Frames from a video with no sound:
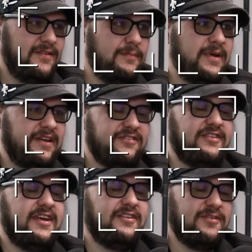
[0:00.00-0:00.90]
biggest
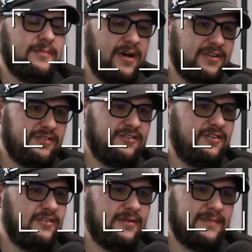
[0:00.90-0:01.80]
thing is imposter
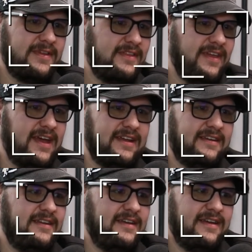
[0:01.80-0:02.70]
syndrome,
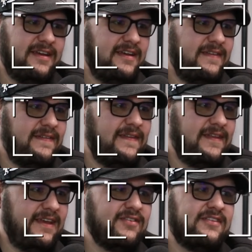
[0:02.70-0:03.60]
that
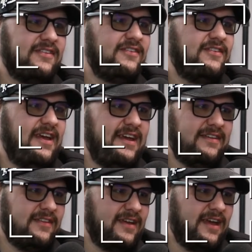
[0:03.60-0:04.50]
even to this
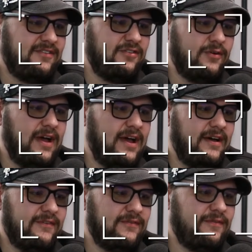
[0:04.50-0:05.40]
day, like I still
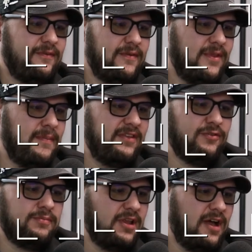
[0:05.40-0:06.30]
have the
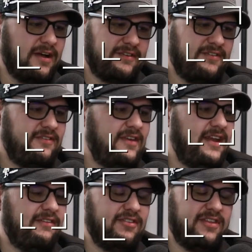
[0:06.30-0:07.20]
mental blocks
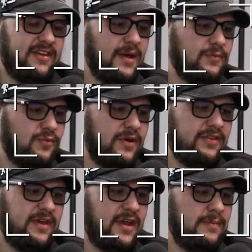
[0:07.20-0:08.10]
and everything that comes
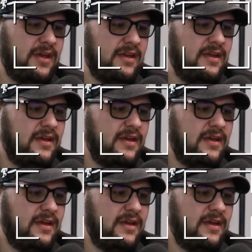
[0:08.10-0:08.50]
with it. I mean,